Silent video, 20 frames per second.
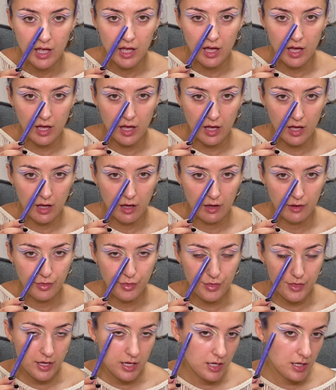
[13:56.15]
a
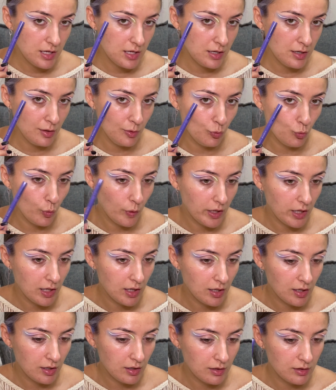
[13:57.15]
thin
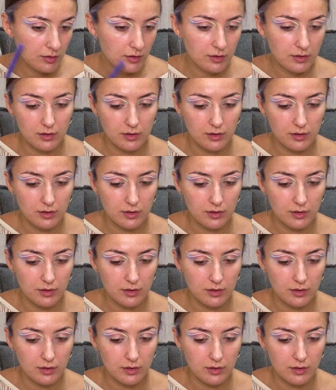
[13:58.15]
winged